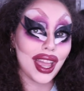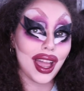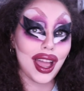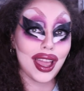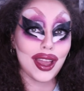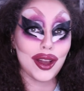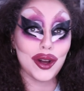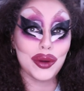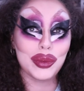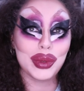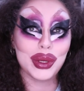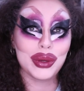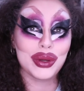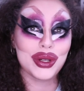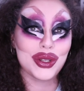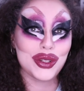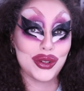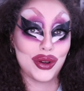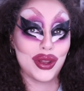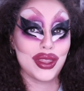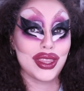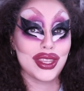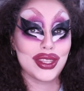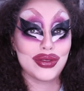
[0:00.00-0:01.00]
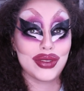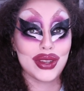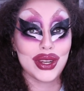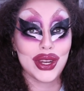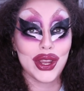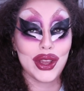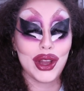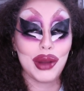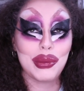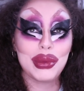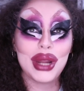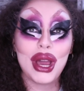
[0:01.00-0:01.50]
I hope you enjoyed this
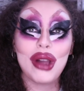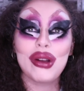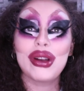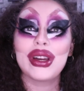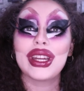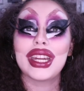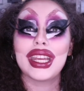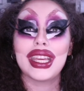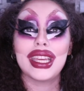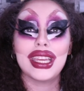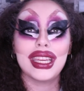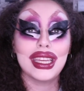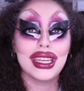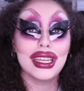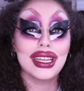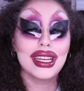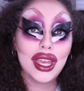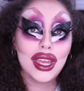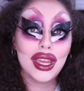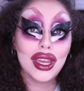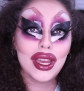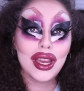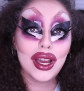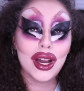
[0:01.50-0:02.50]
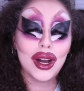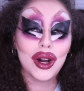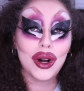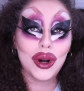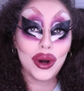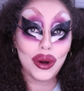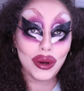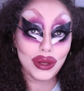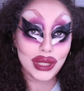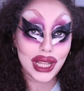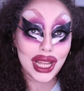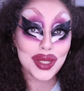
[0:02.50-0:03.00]
video. I'm now gonna eat a
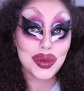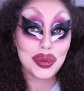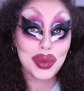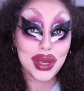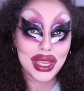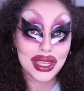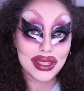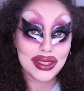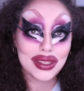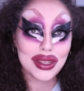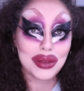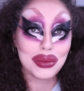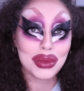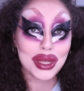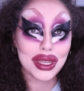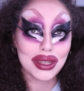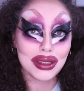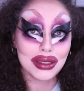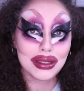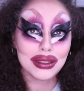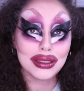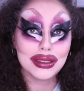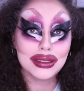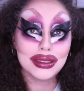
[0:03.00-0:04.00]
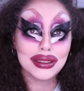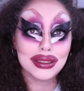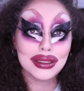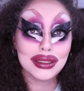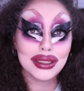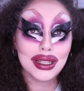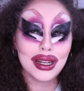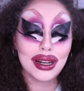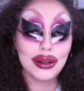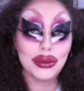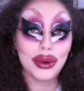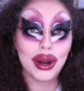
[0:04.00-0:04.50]
whole last pizza meal
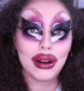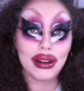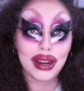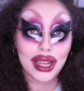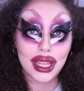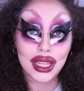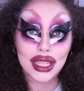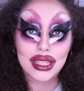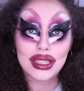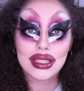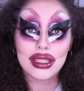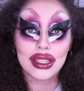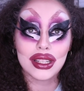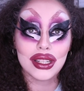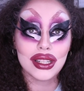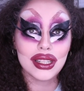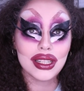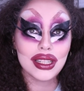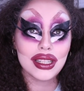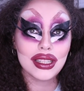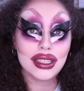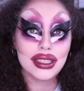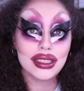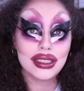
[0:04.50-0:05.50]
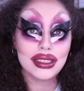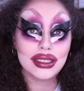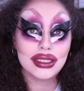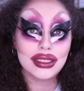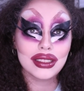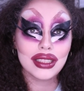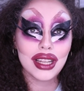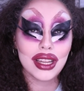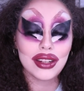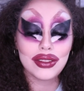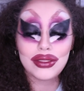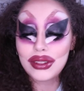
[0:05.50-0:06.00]
wearing this look
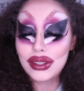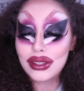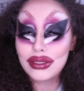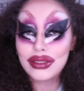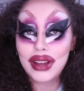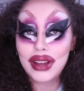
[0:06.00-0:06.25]
and feel